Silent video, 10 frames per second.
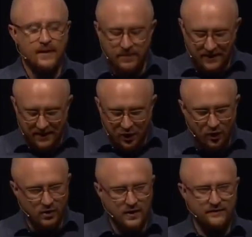But the
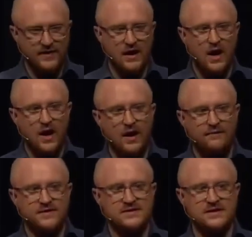goal of the
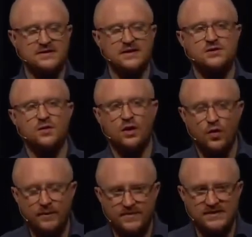offices is to
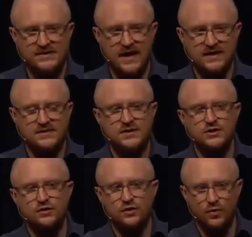equip the saints
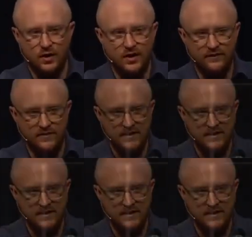to do the work of the